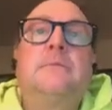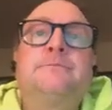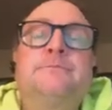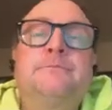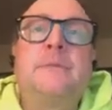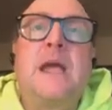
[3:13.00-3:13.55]

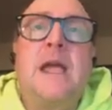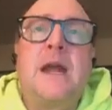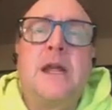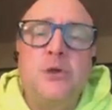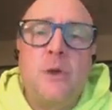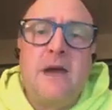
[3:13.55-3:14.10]
And
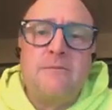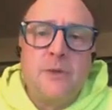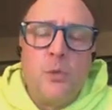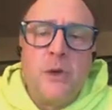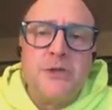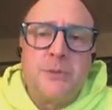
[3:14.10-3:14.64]
I
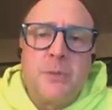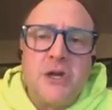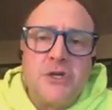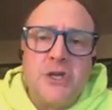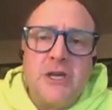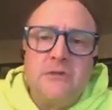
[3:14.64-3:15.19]
do have the
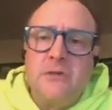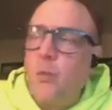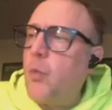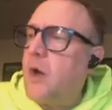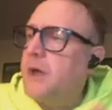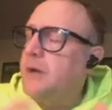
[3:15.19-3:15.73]
one
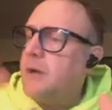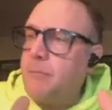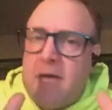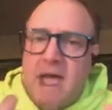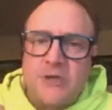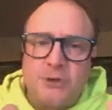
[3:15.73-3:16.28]
spreadsheet, the
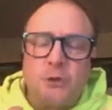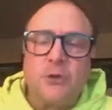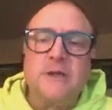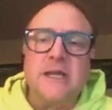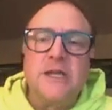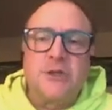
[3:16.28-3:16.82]
one
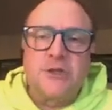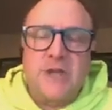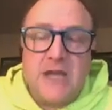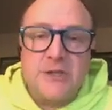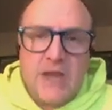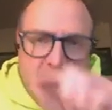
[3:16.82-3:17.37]
master
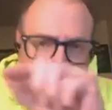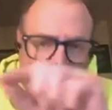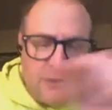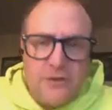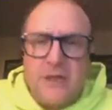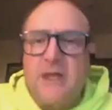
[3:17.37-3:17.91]
list has
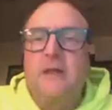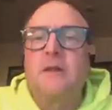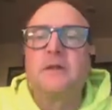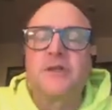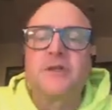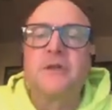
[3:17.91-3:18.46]

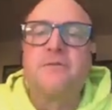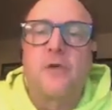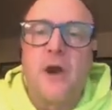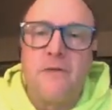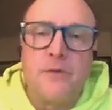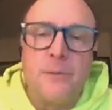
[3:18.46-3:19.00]
everything
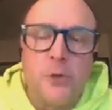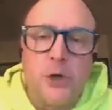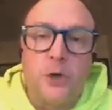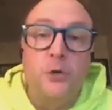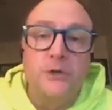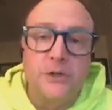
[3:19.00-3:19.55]
listed for
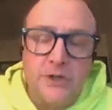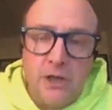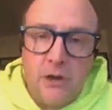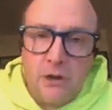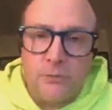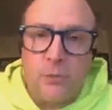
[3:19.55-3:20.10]
every book, who
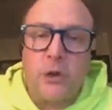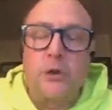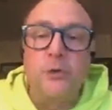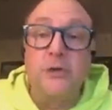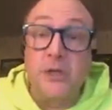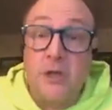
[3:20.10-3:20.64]
did the
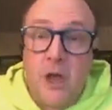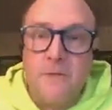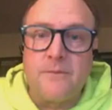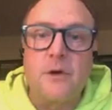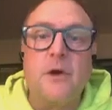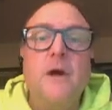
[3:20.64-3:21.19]
artwork, who
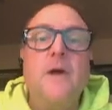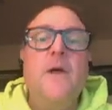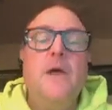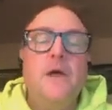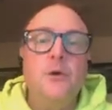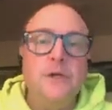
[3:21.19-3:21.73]
did the cover,
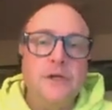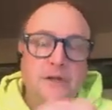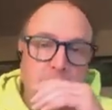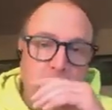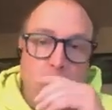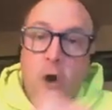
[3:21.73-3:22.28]

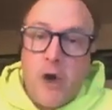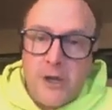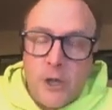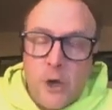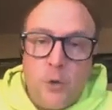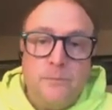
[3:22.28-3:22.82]
who did the
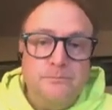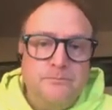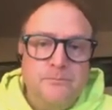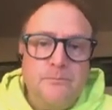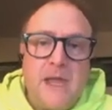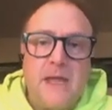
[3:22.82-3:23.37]

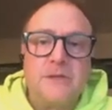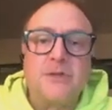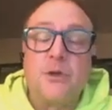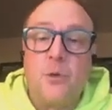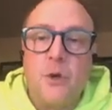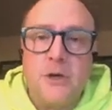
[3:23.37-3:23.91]
audio,
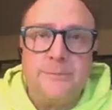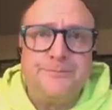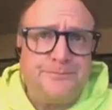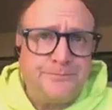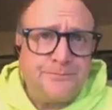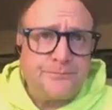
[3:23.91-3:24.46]
and so
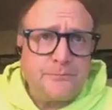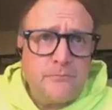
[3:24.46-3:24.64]
on.